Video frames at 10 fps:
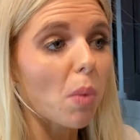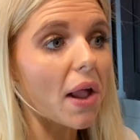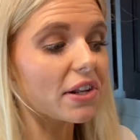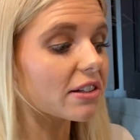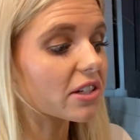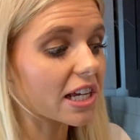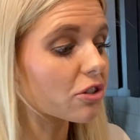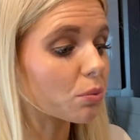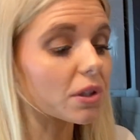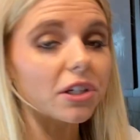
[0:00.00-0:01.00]
And it
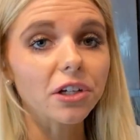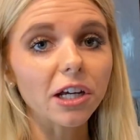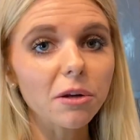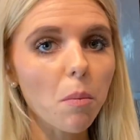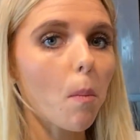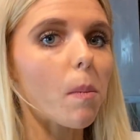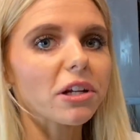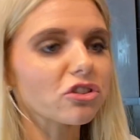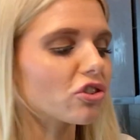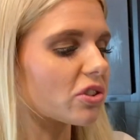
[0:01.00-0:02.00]
tastes really good.
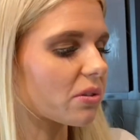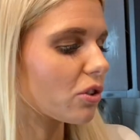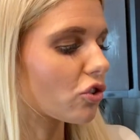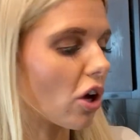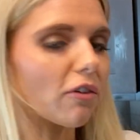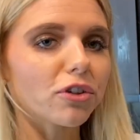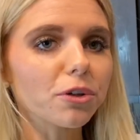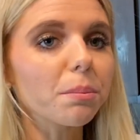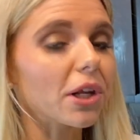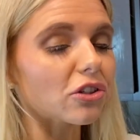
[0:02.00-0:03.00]
It's just
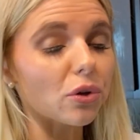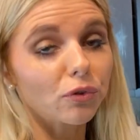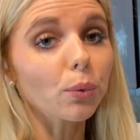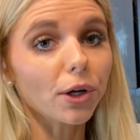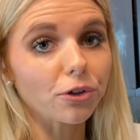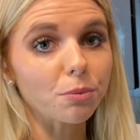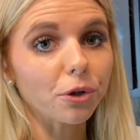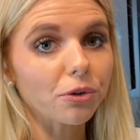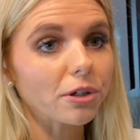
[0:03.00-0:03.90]
softer, but so if you want yours more